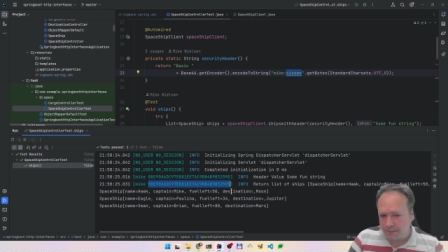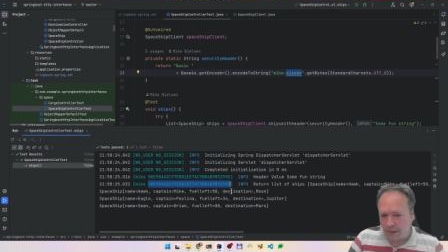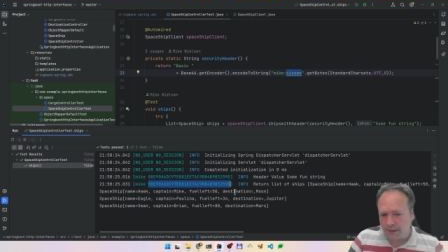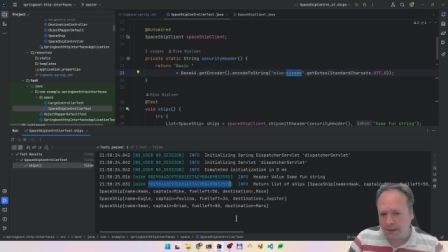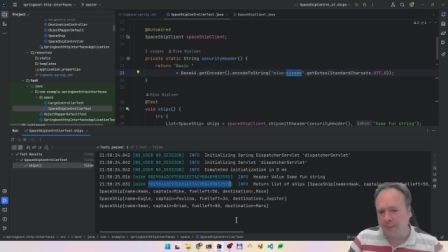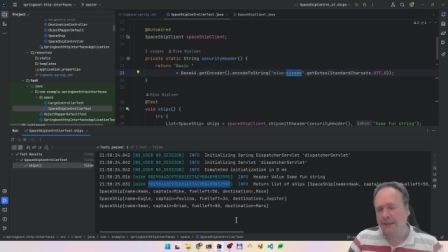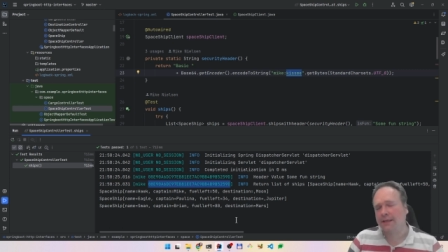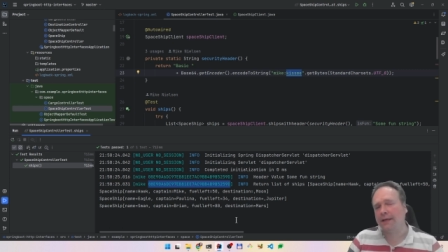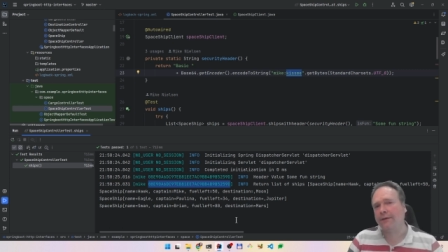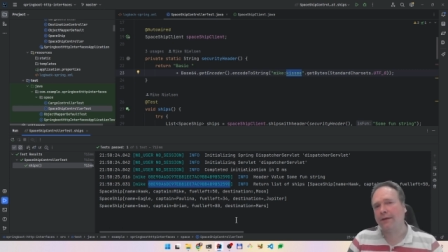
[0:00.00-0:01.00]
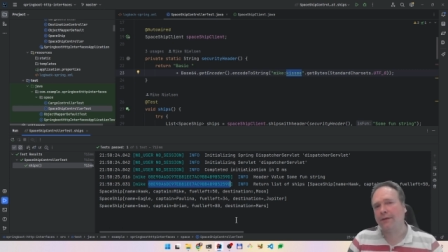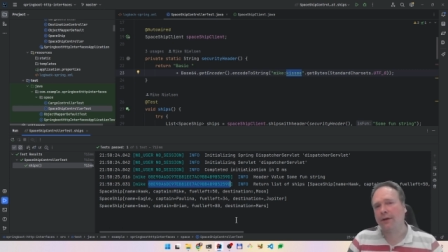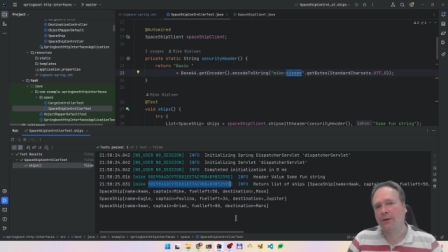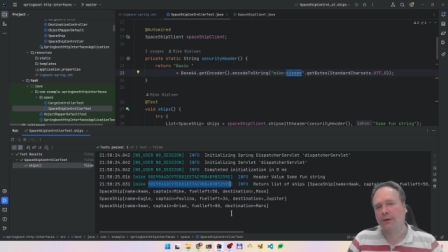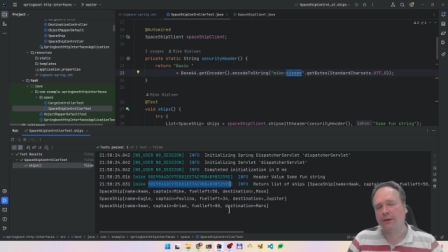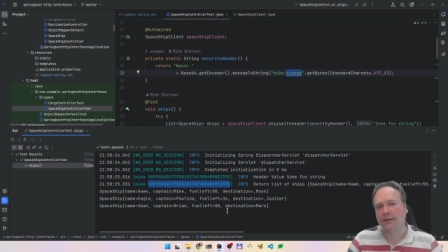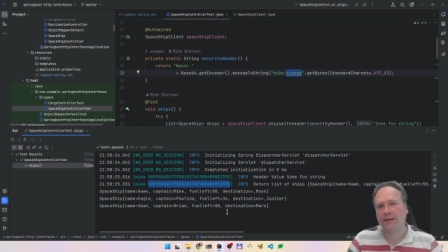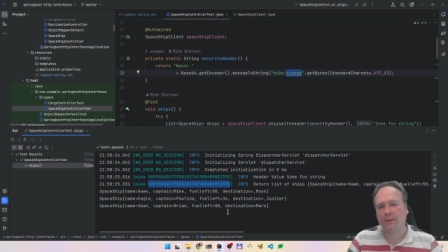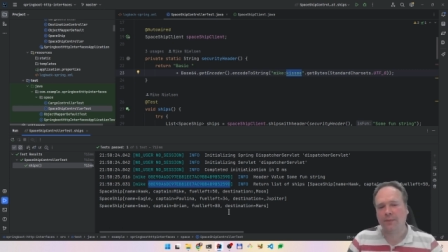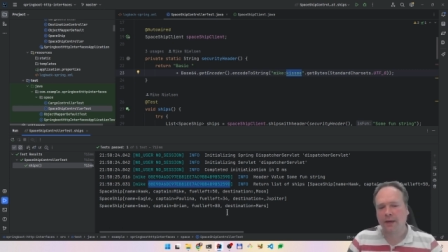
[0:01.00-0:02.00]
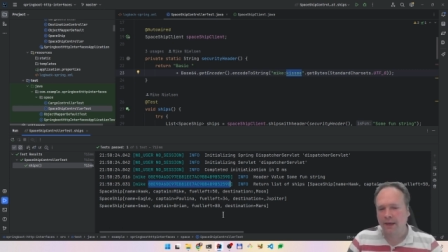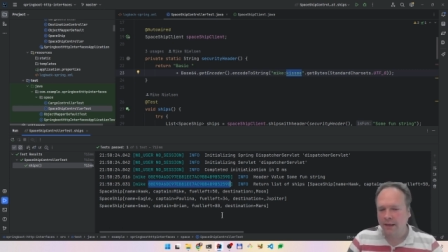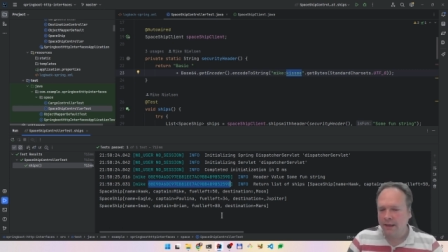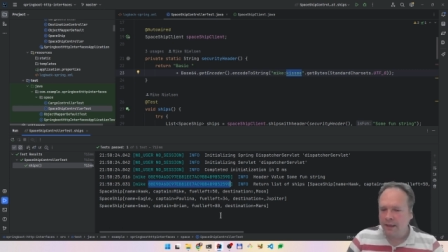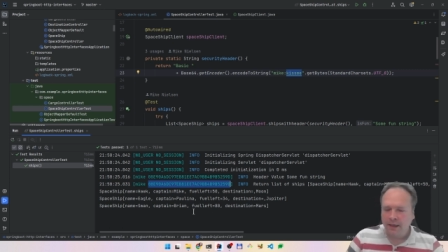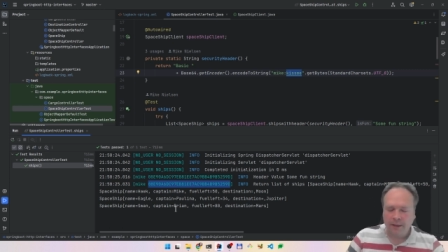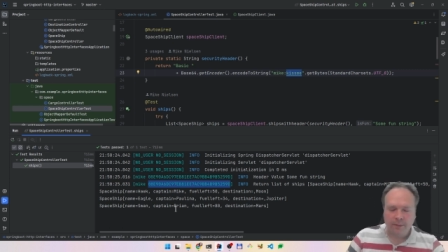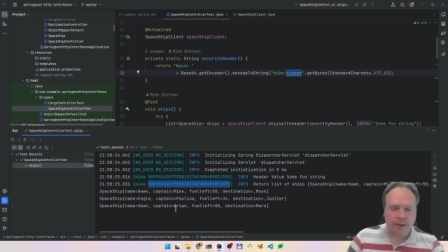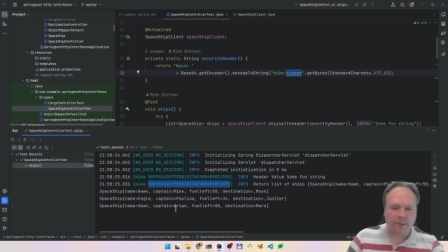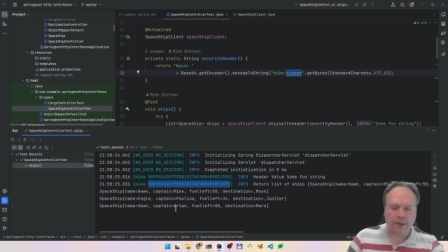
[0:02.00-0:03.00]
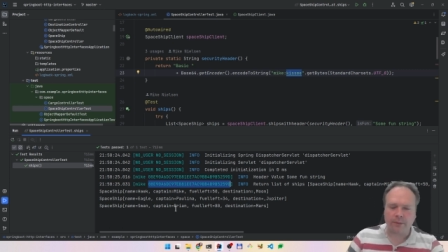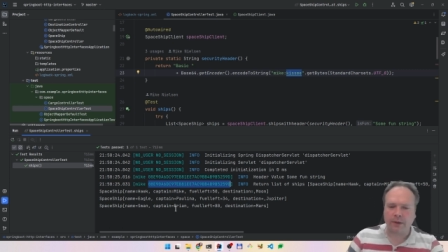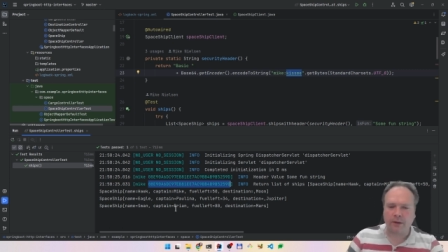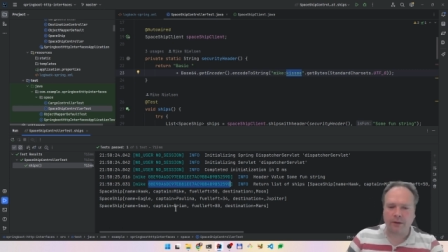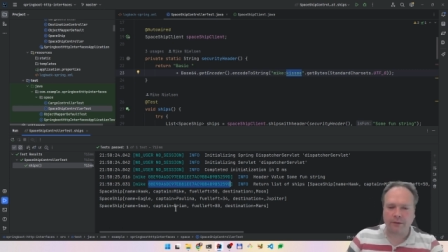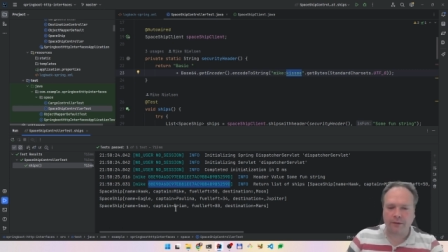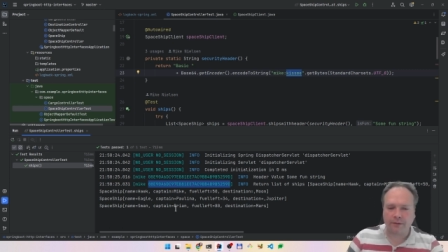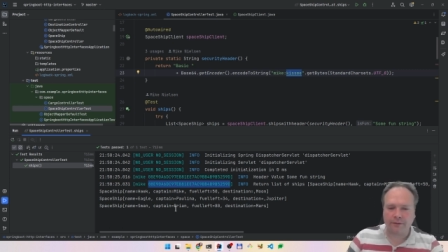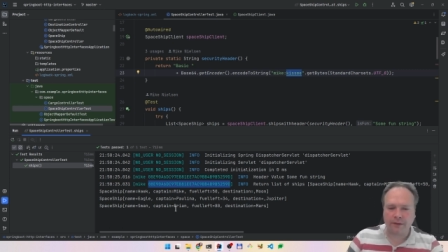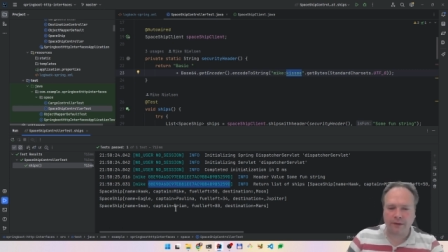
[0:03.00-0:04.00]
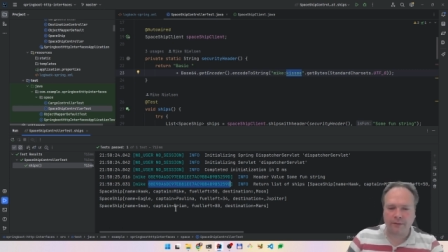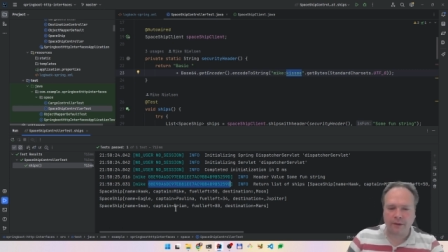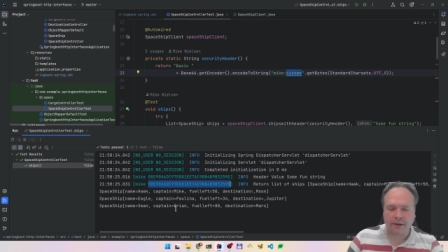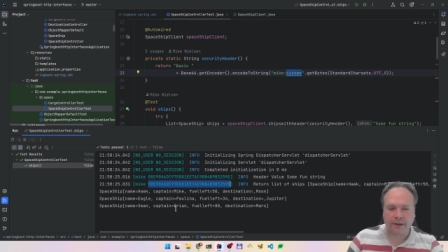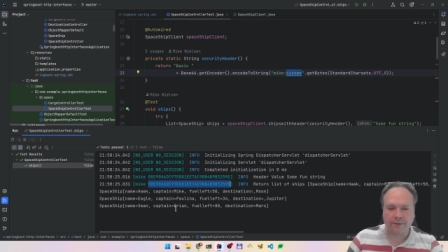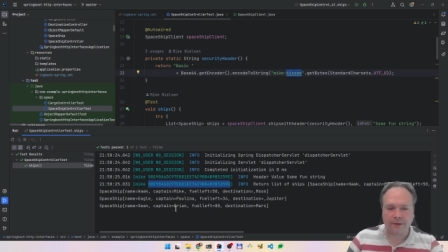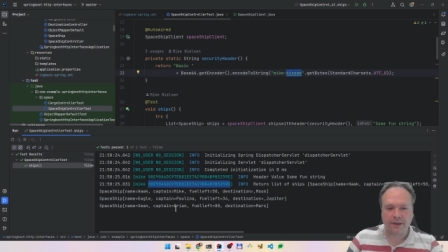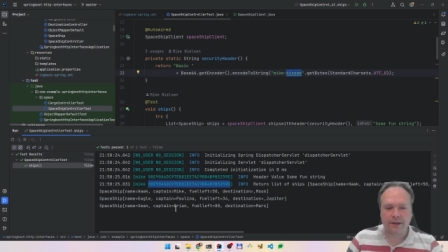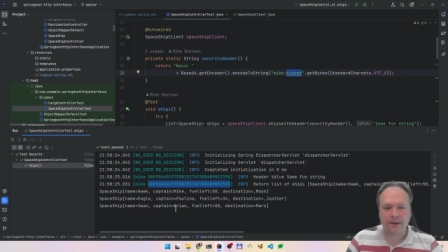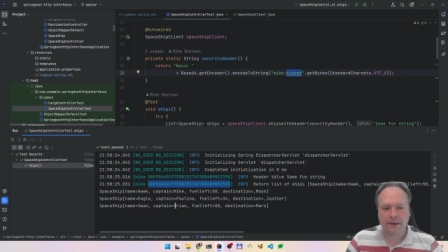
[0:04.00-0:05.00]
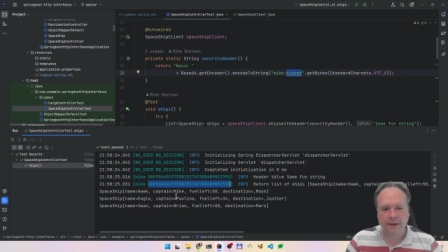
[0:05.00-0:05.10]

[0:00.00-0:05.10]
This means that if, if I call this API maybe with, with 100 of the 100 different uh,